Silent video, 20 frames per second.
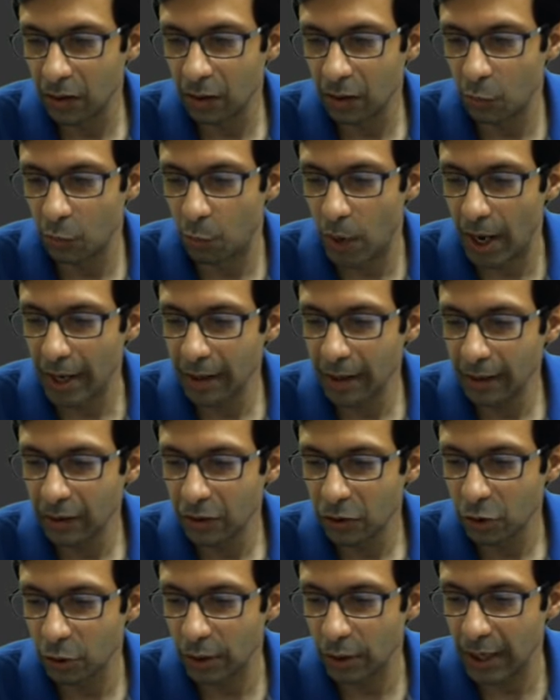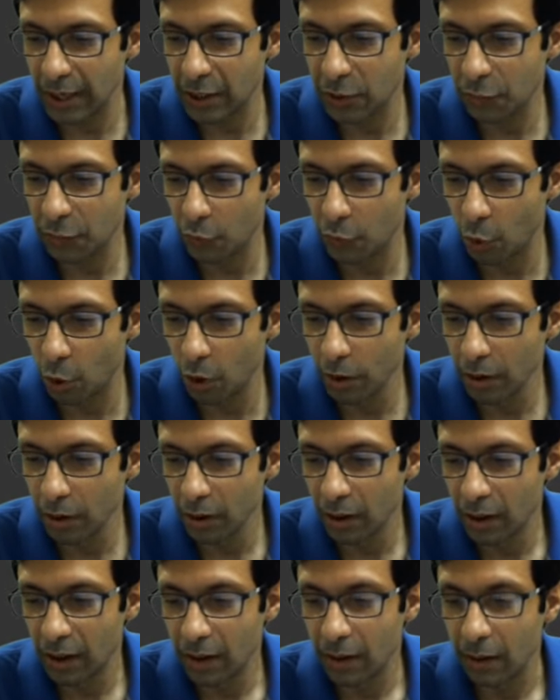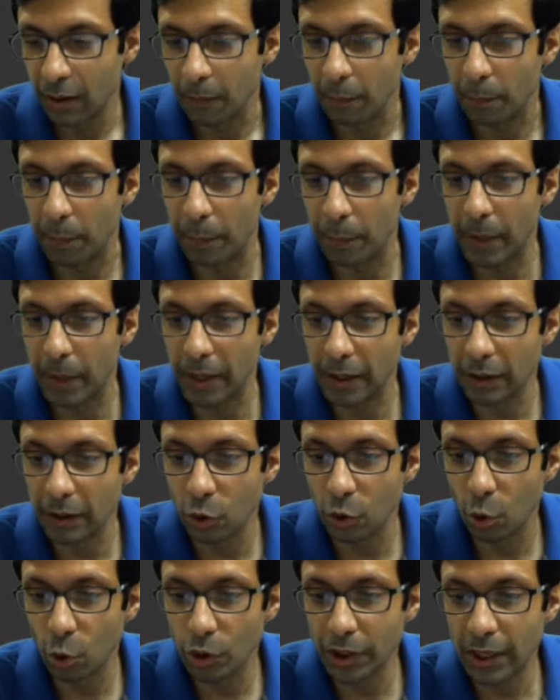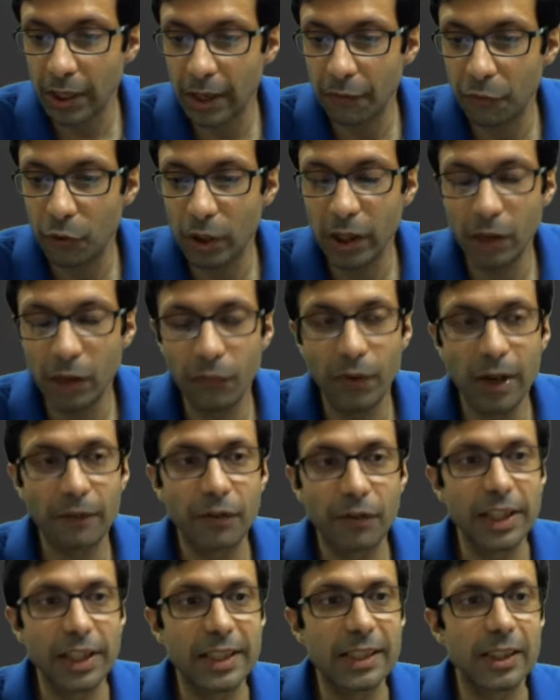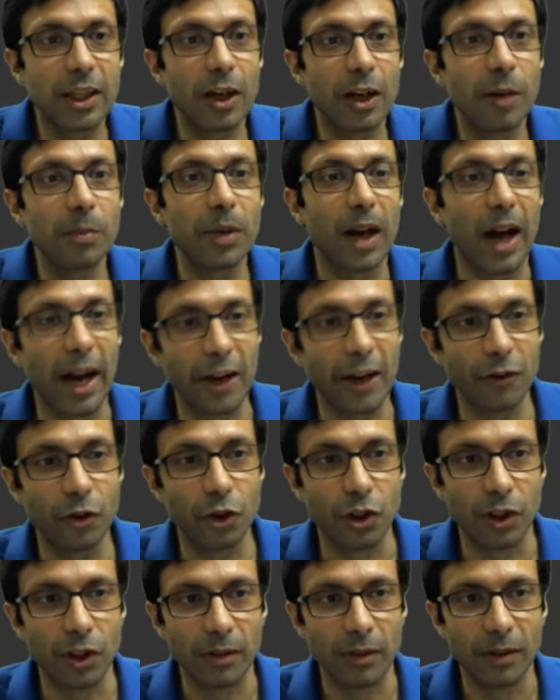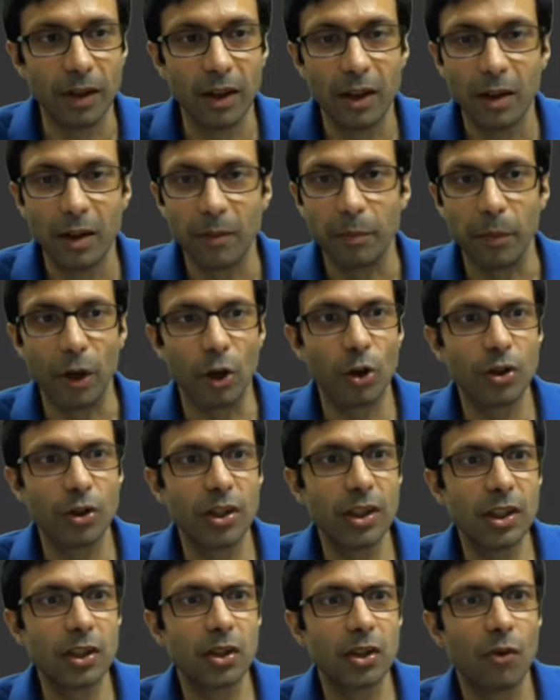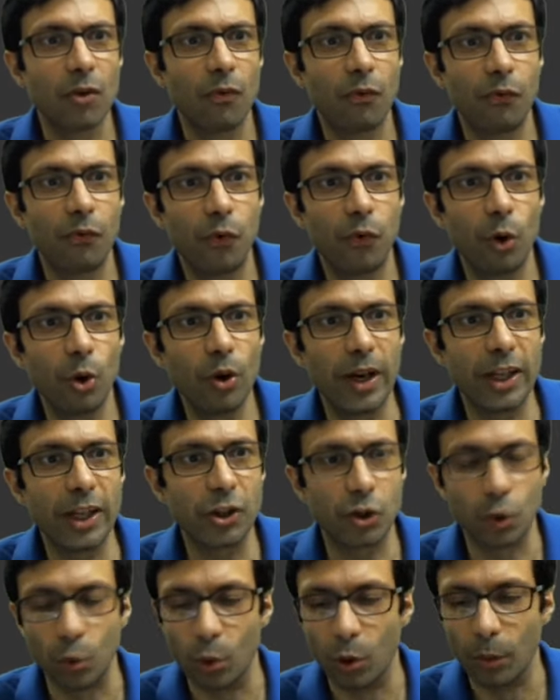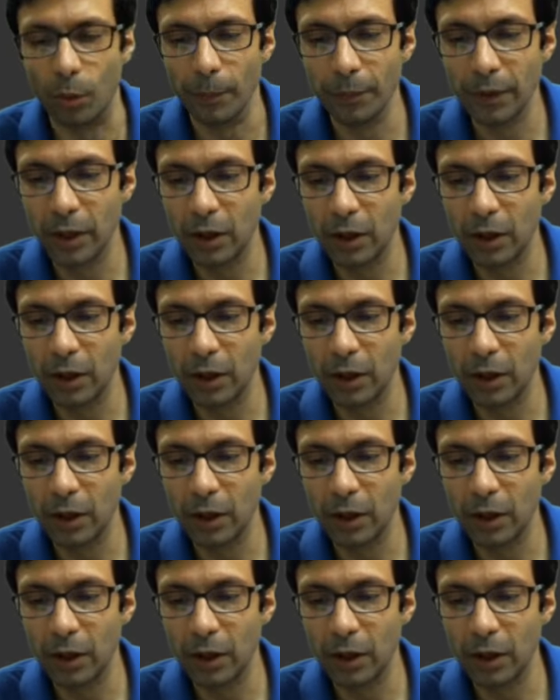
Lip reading: 1. So that's 4. But note carefully, we have disturbed hydrogen because it's 4H2O.